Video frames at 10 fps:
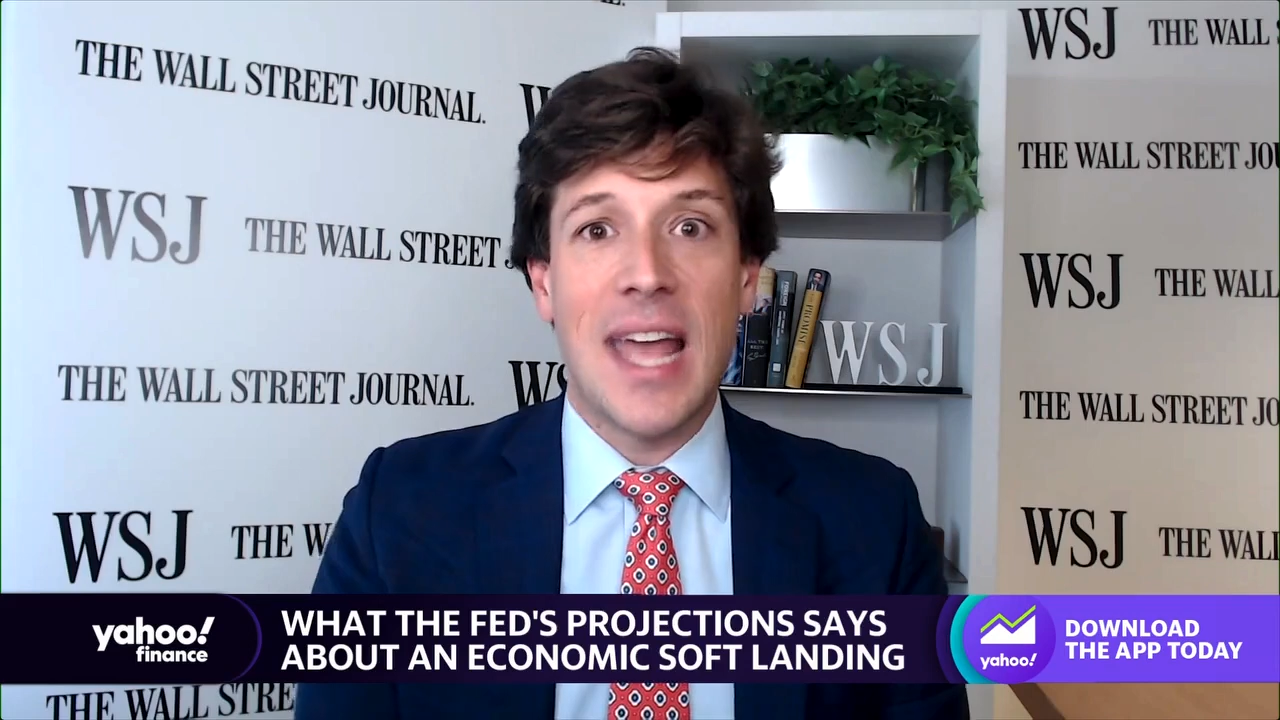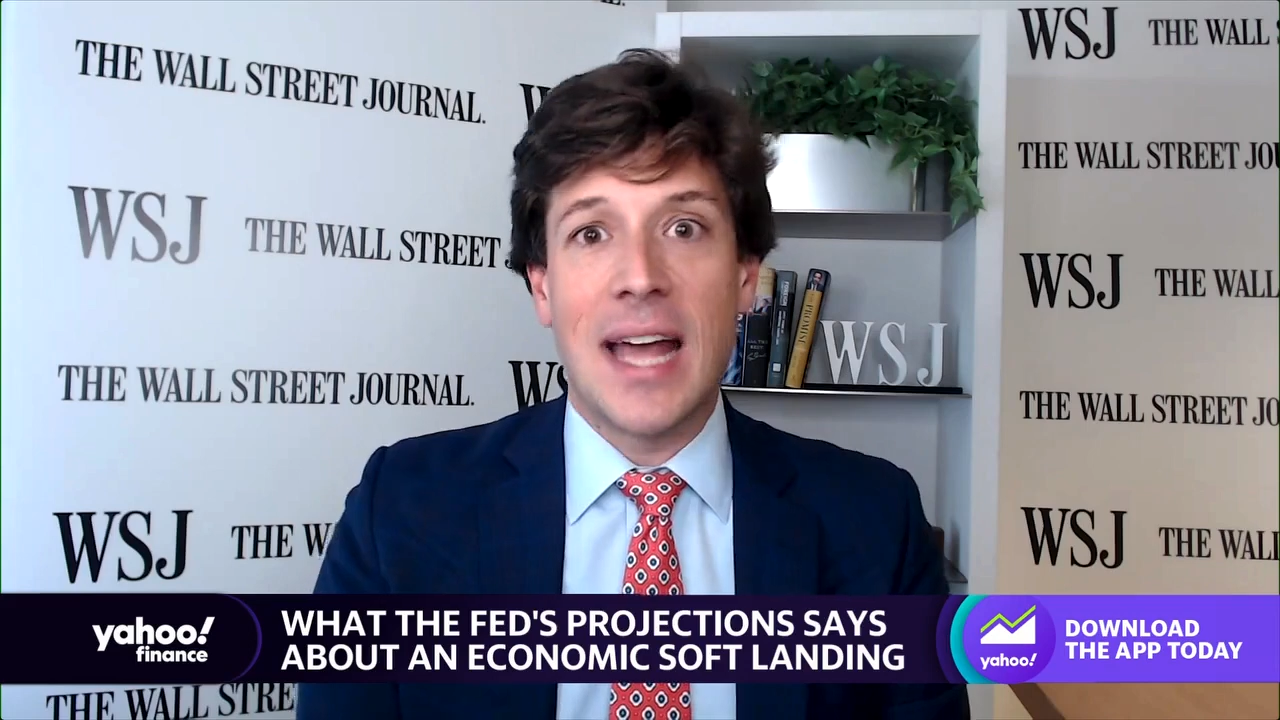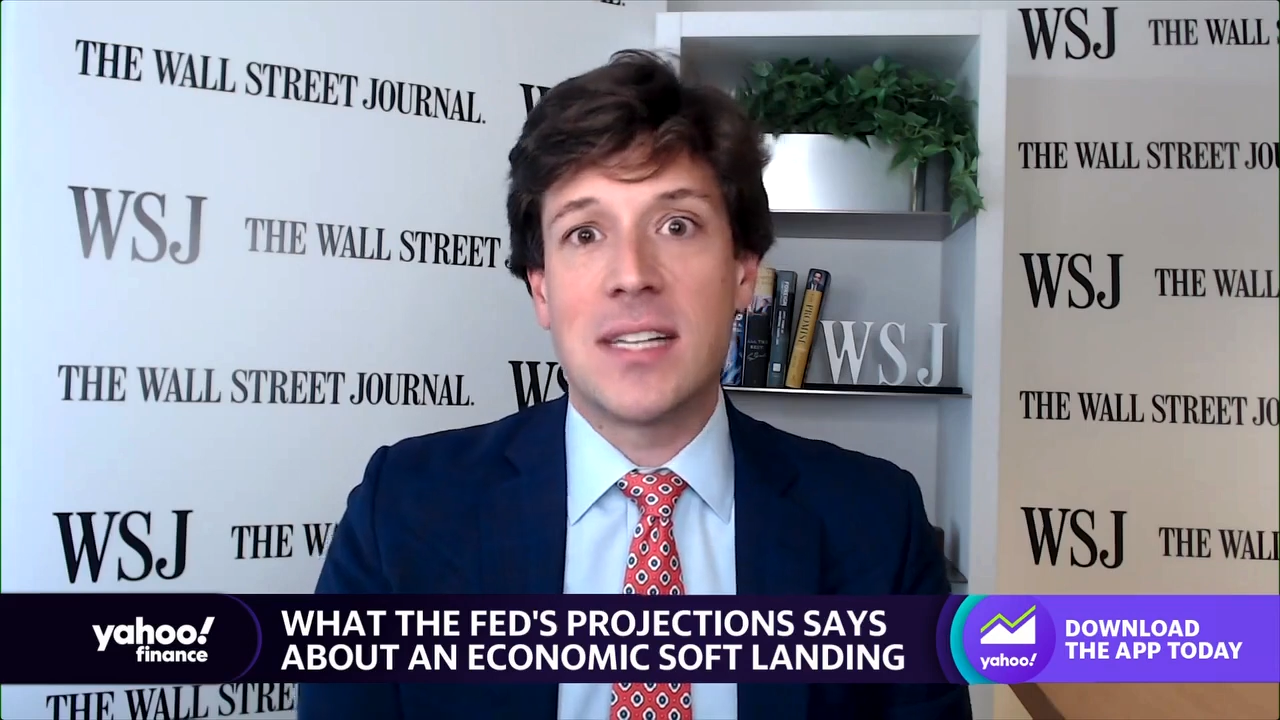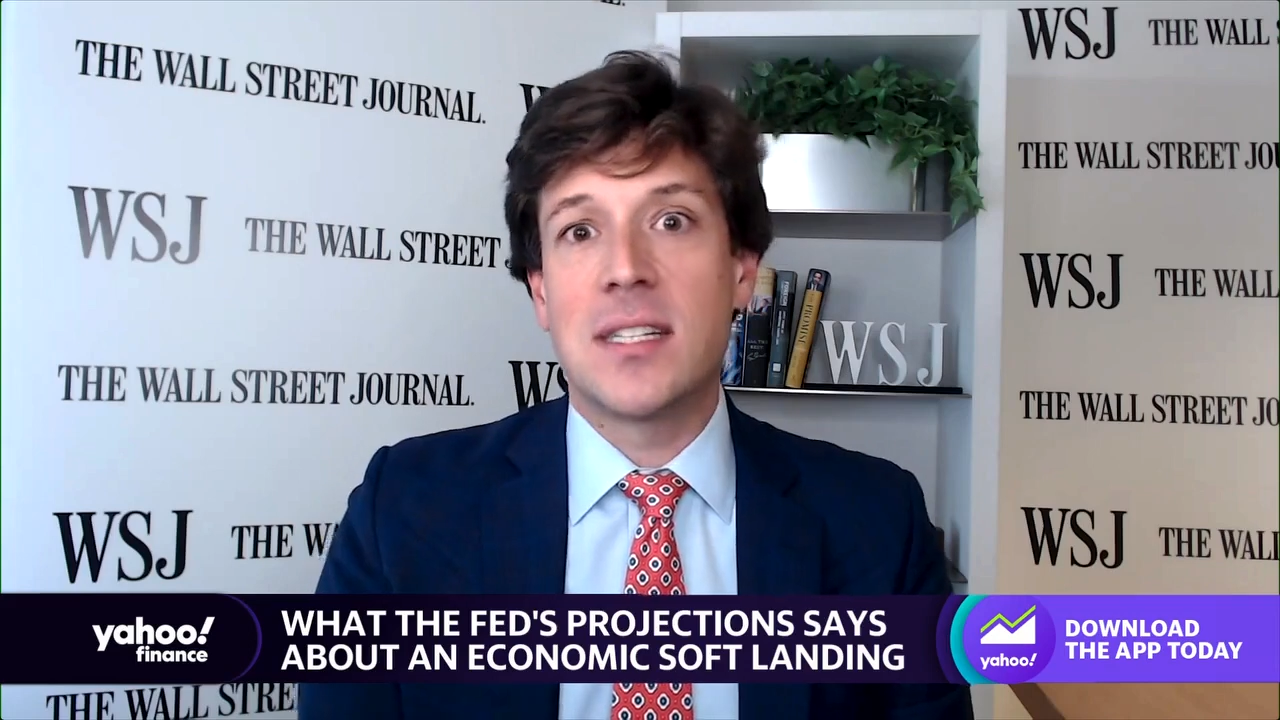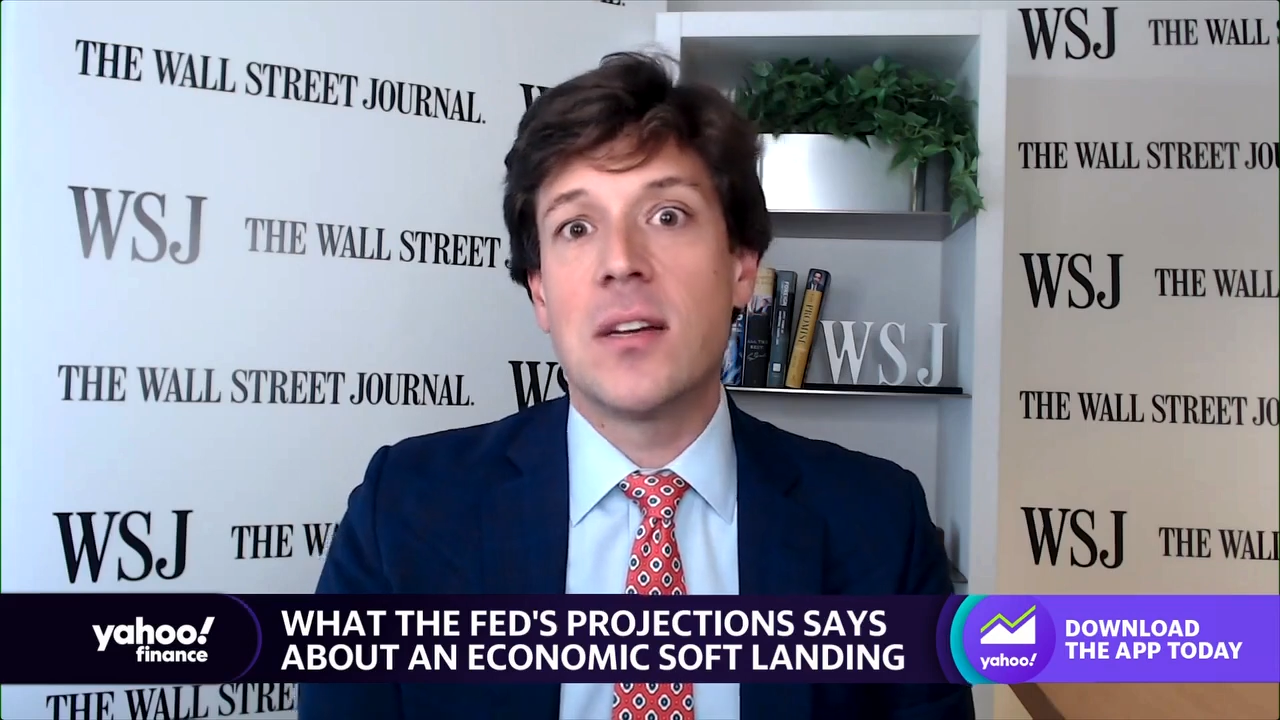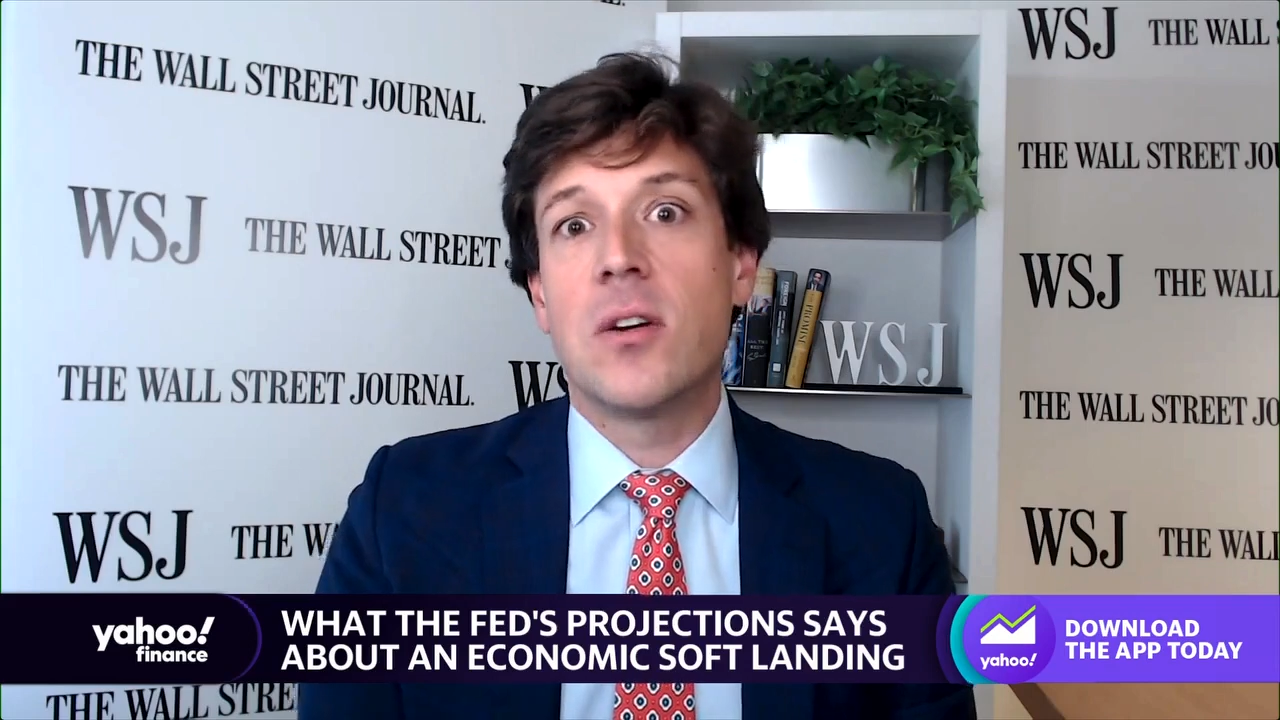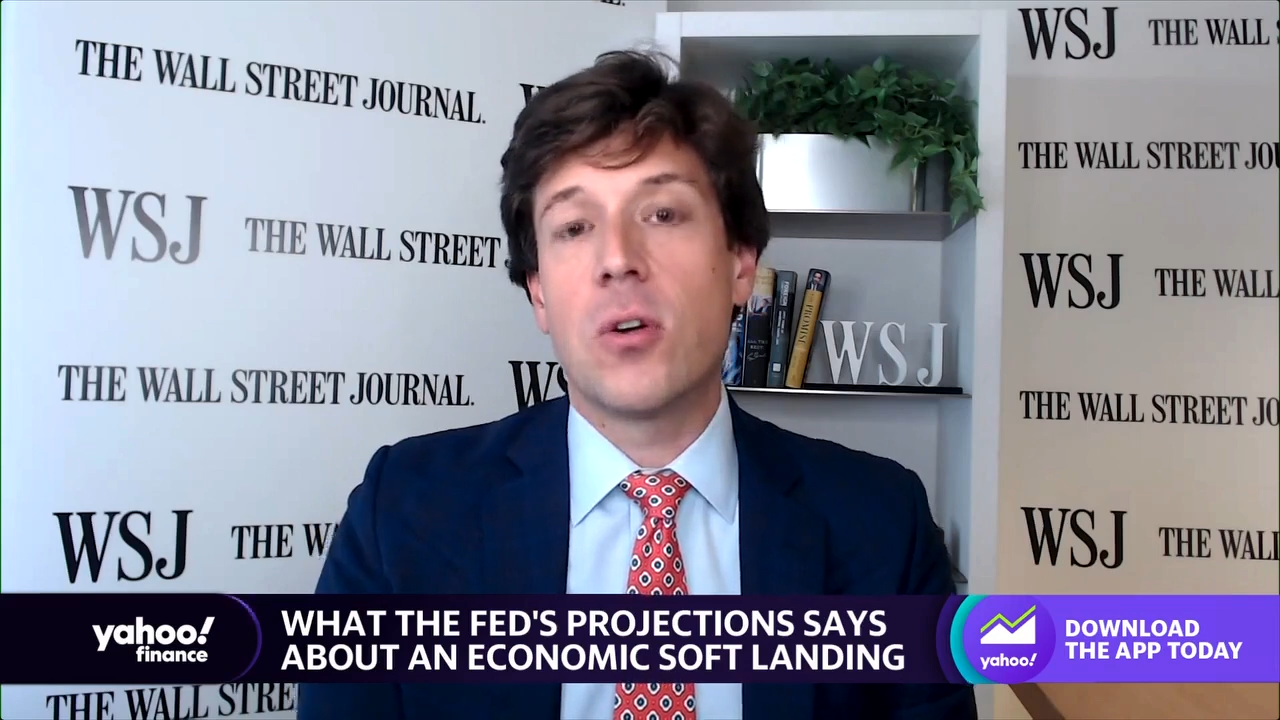get